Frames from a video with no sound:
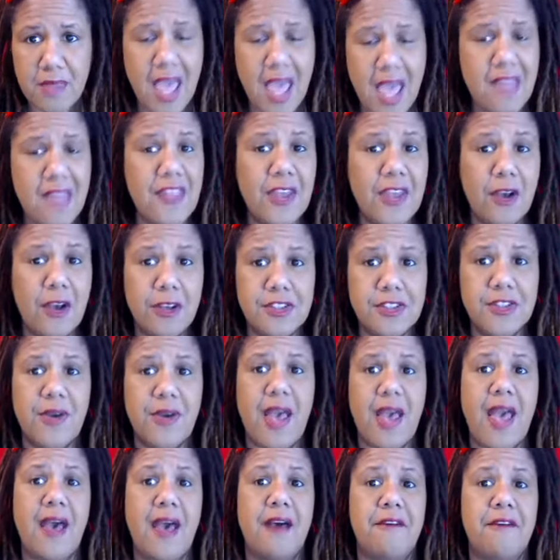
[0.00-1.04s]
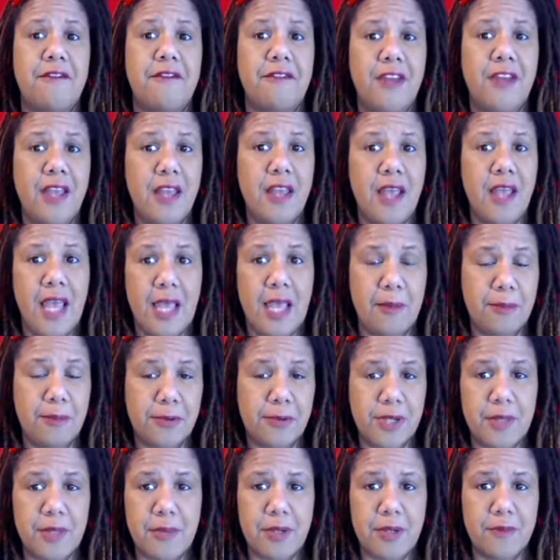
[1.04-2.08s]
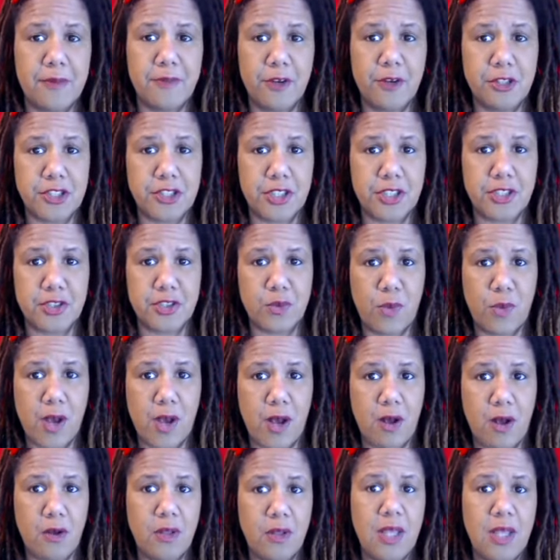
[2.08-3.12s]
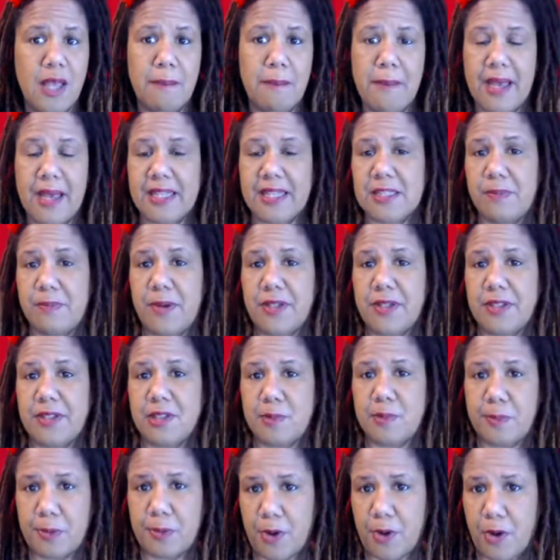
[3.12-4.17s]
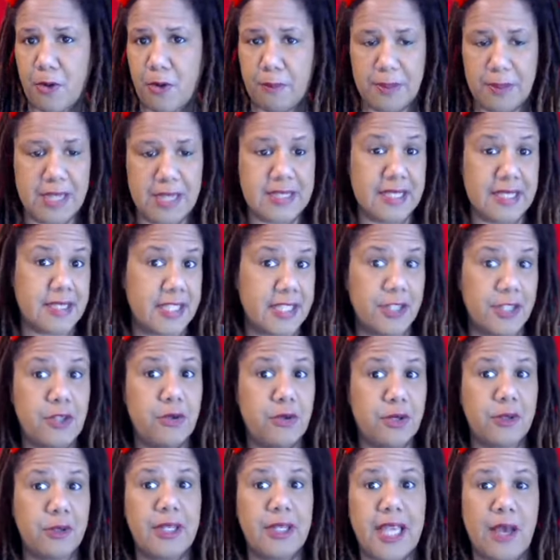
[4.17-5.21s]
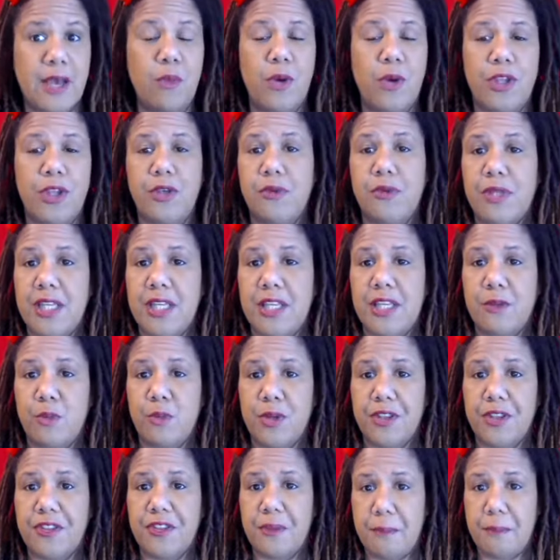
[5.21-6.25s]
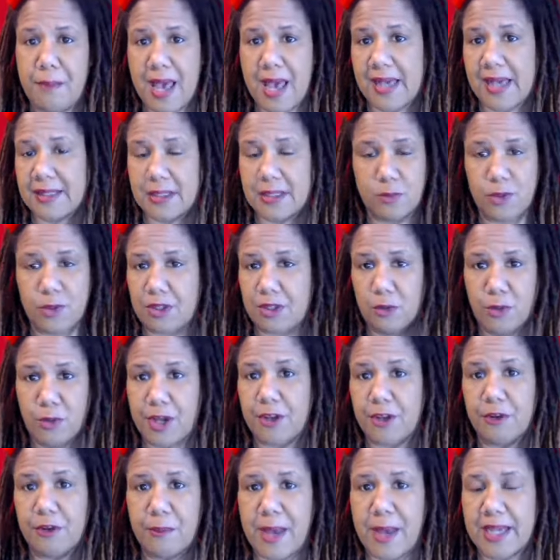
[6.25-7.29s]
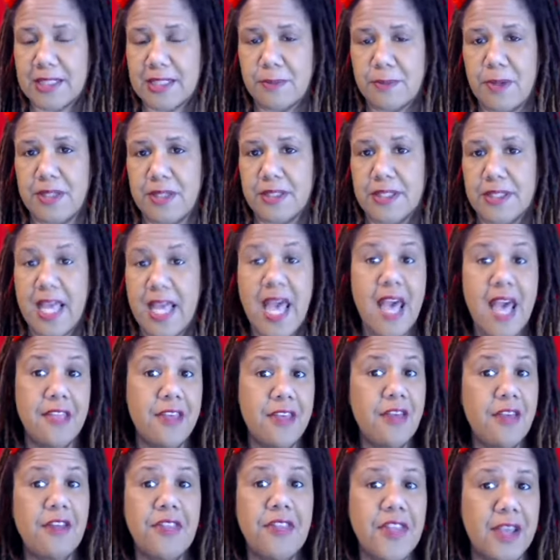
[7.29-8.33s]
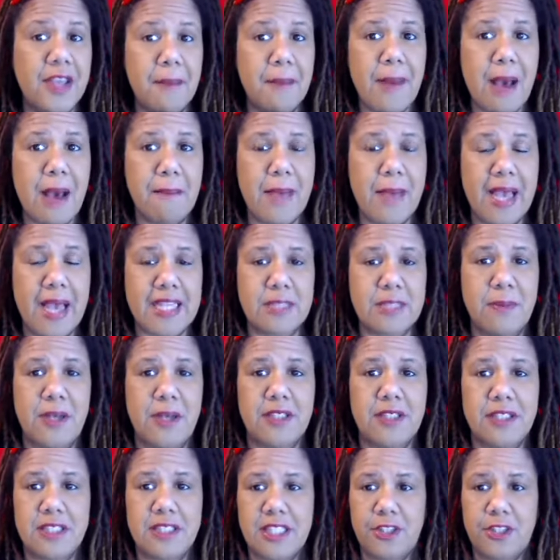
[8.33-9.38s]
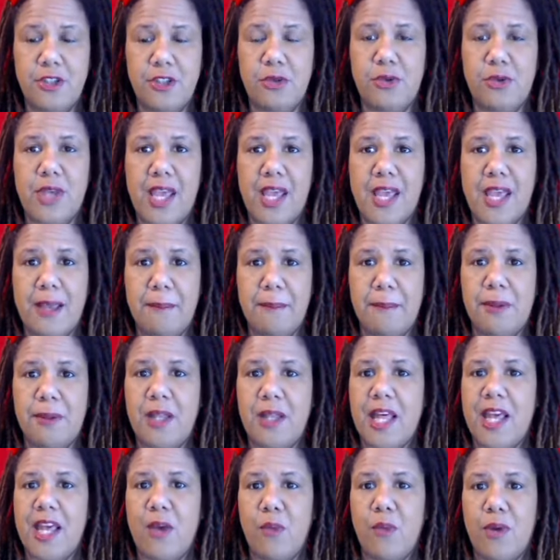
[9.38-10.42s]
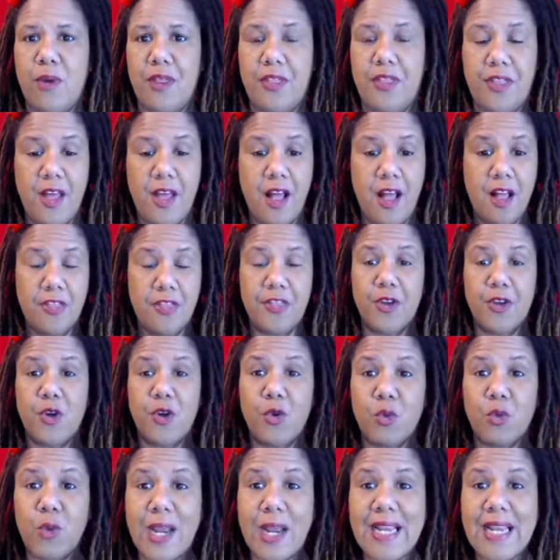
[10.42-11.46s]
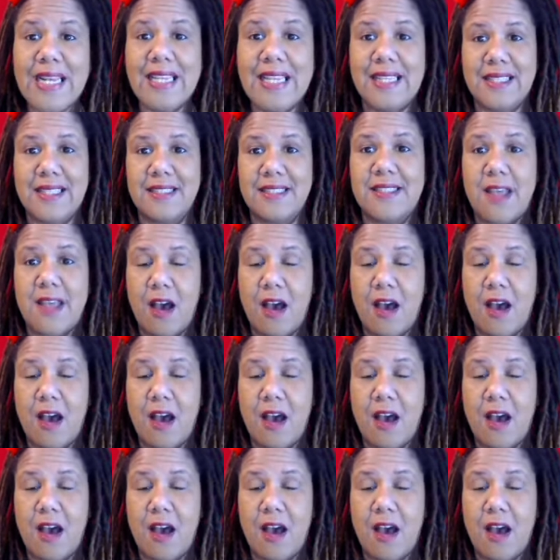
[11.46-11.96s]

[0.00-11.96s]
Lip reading: And they also have a premium version as well, Max Buttons Pro. But as I said, you can get what you need with the regular Max Buttons. The other thing about Max Buttons, you can play with the gradient